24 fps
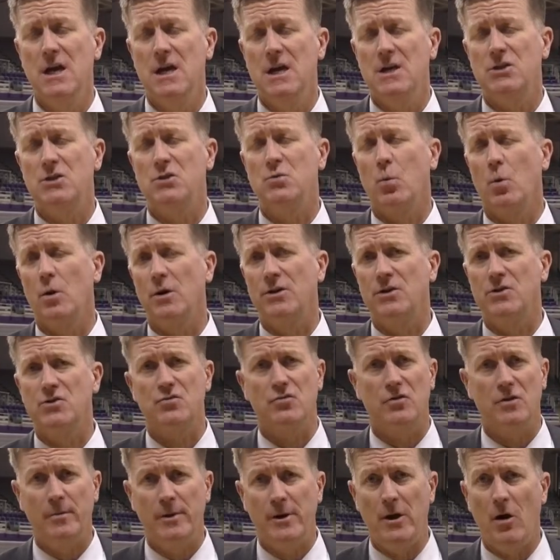she's worked
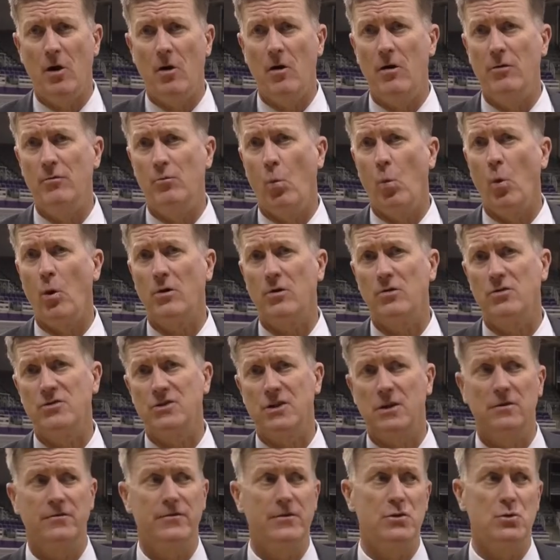extremely hard, worked
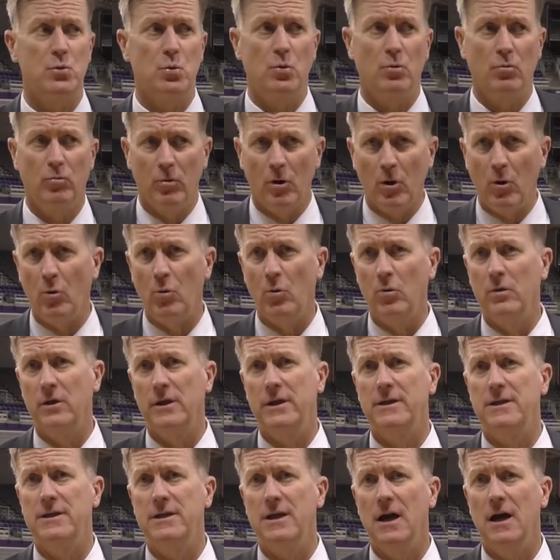herself into a role.
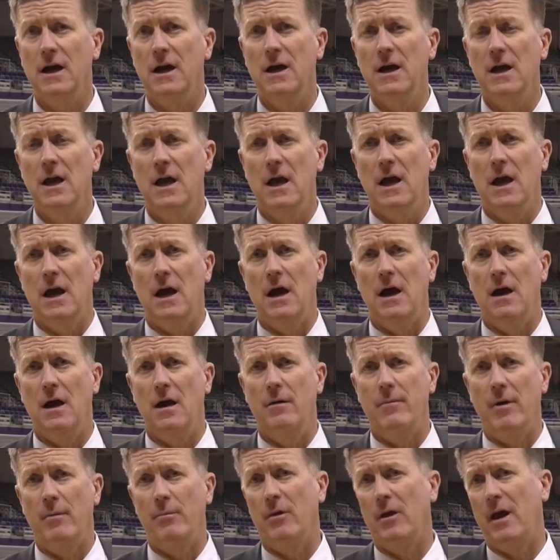And
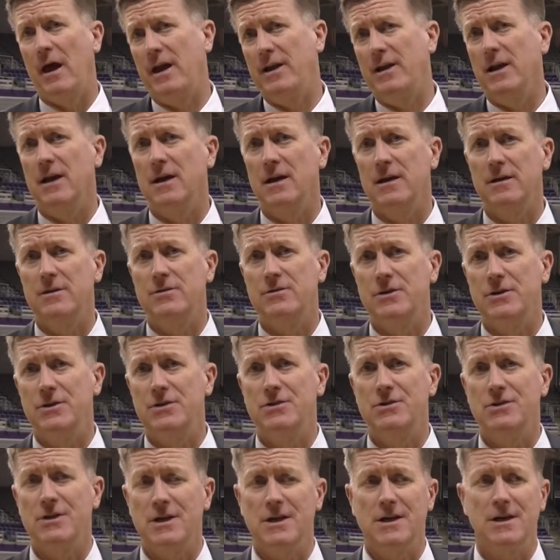um, I'm glad
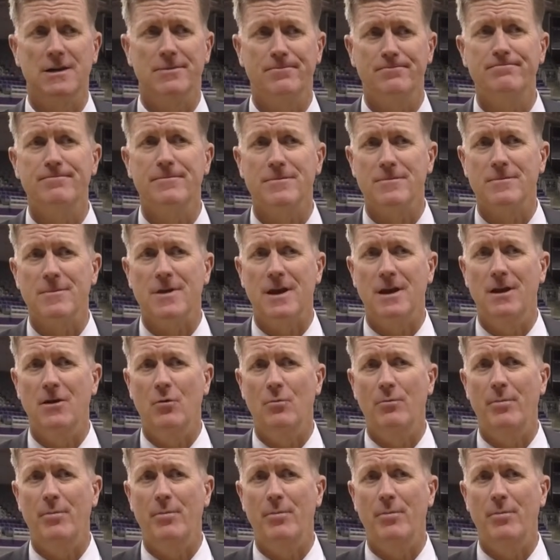she's you know,